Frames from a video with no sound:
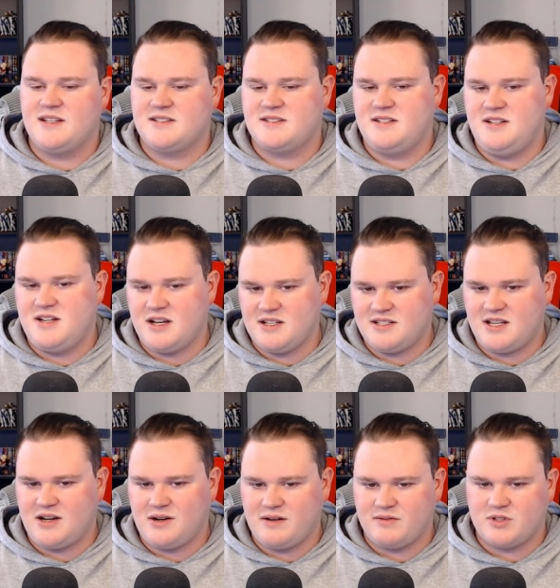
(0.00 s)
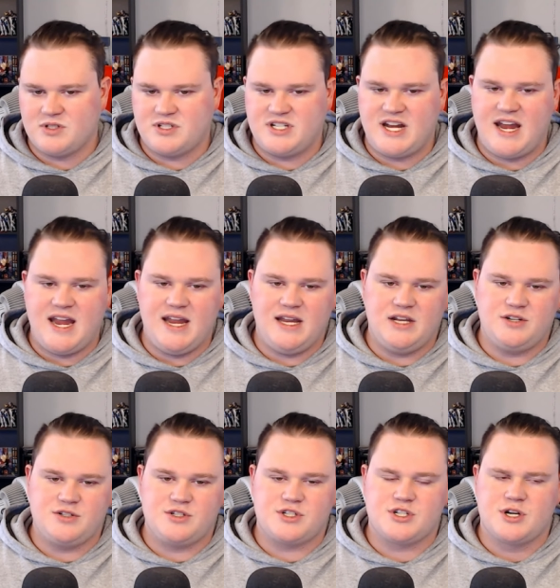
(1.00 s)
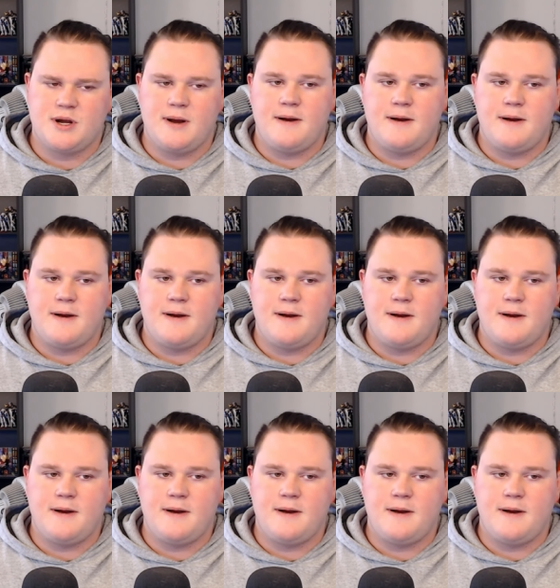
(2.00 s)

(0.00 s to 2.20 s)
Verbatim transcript: does, however, change